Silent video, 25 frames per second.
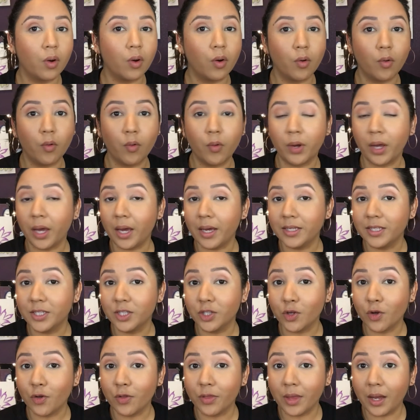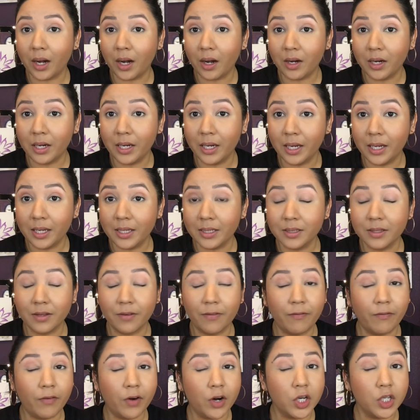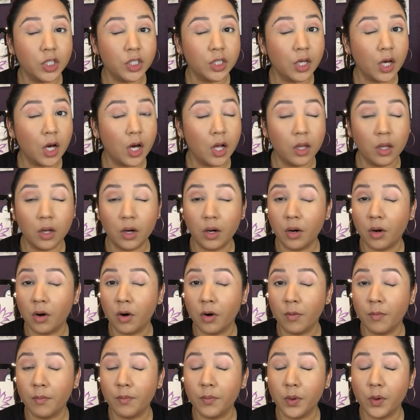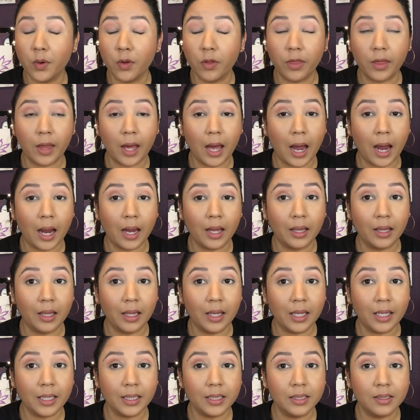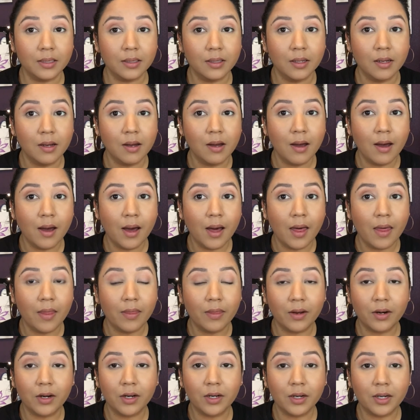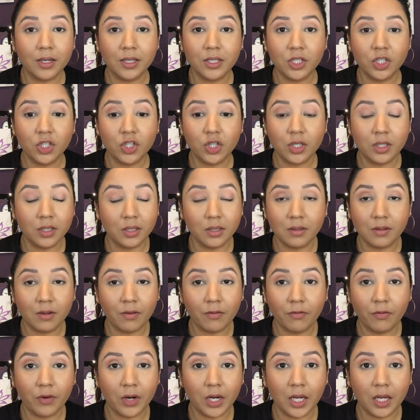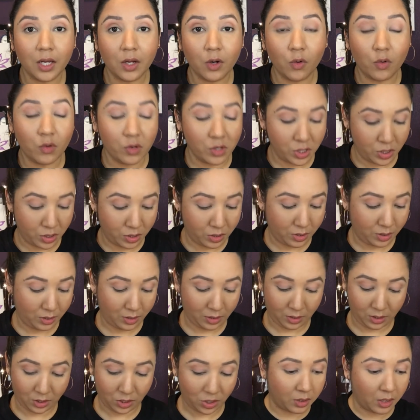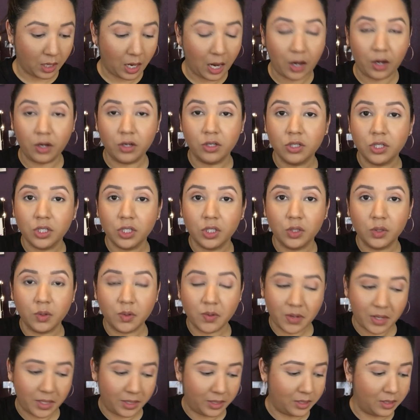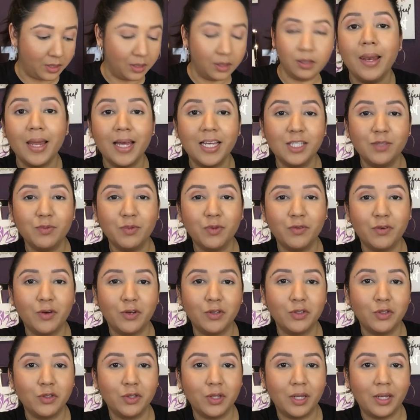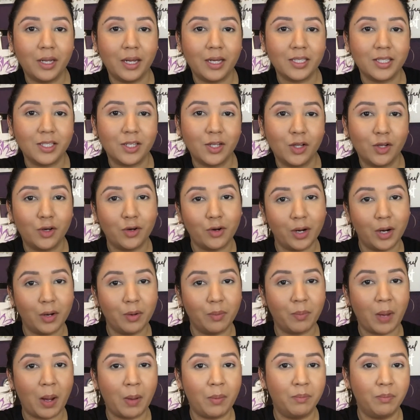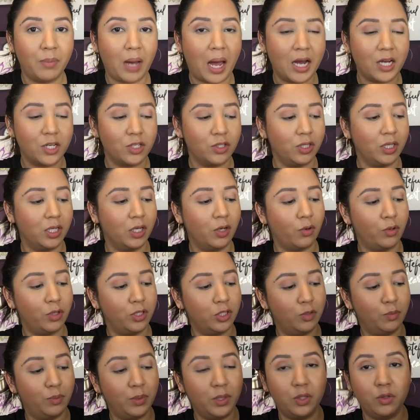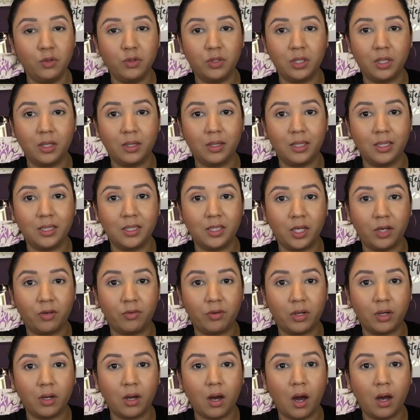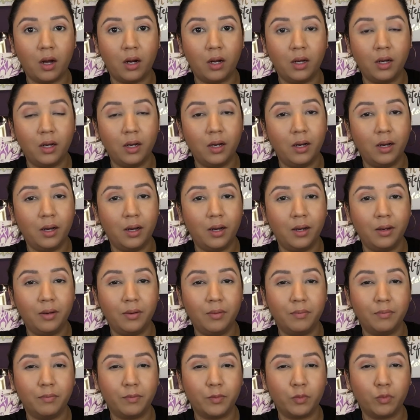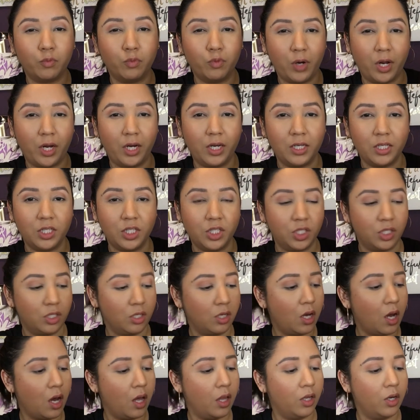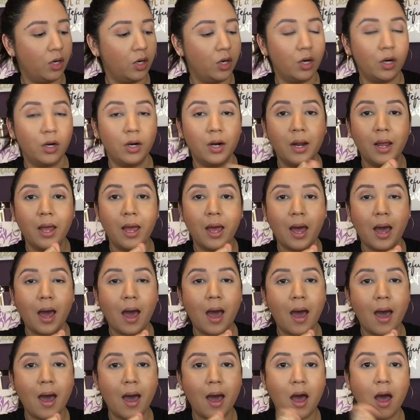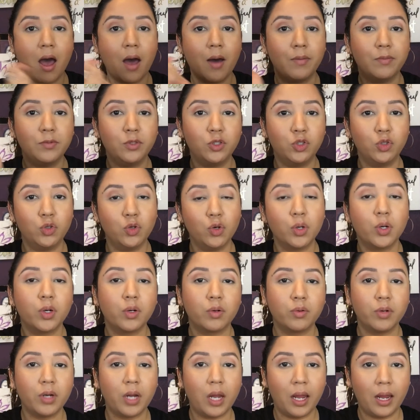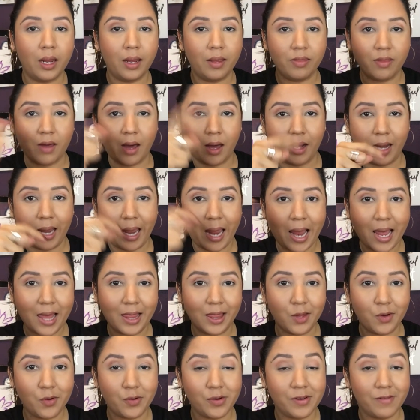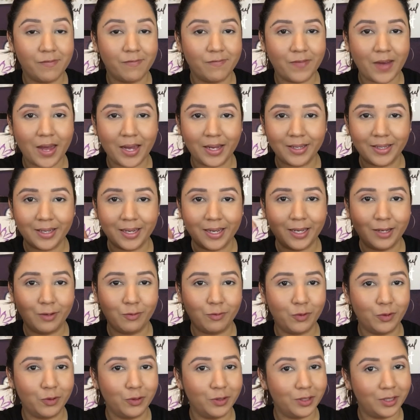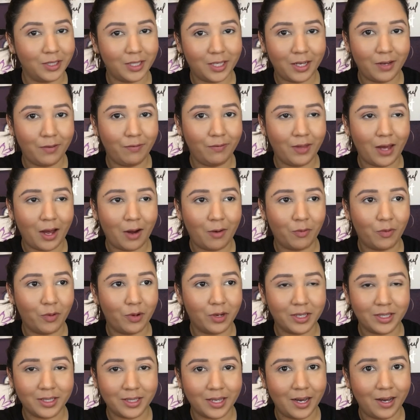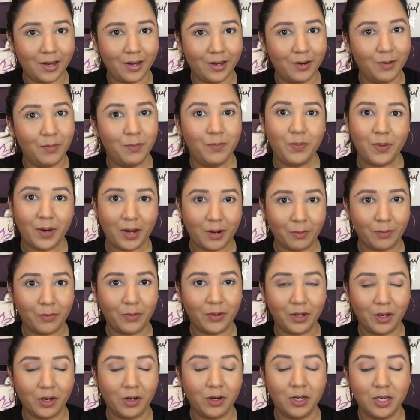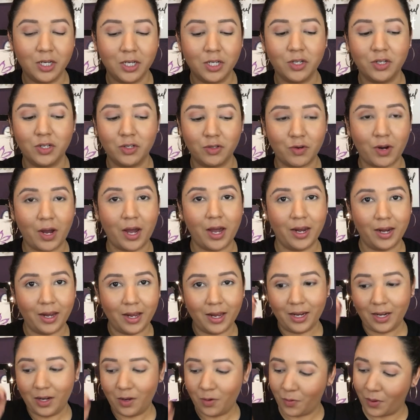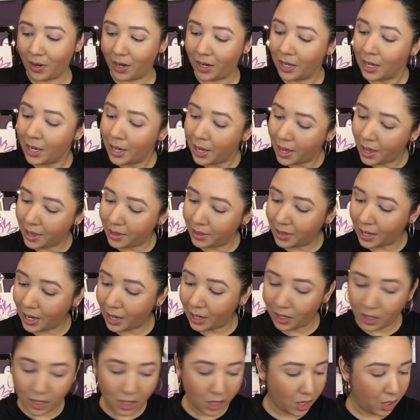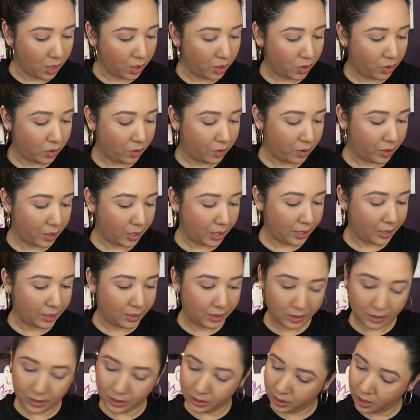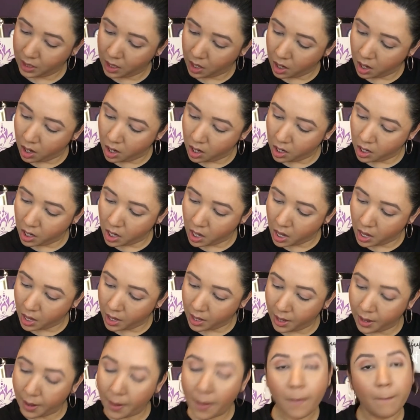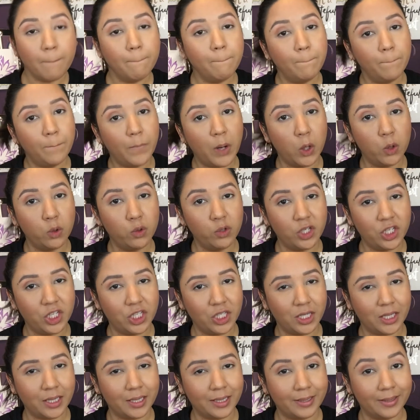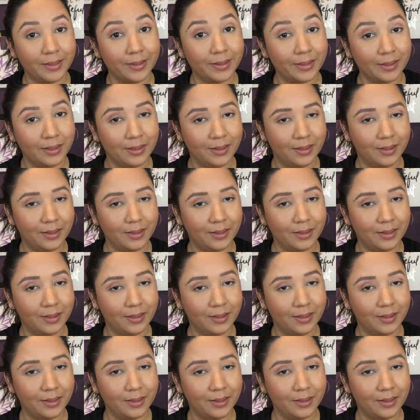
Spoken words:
Okay, so there it is, the first color on both eyelids. There is just freaking gorgeous. How does she do it? Let's move on to the next color, and I'm actually going to be using this terracotta reddish color to create that halo effect, and we'll see if that works out, but we're going to try it anyway. And that color is called Potion.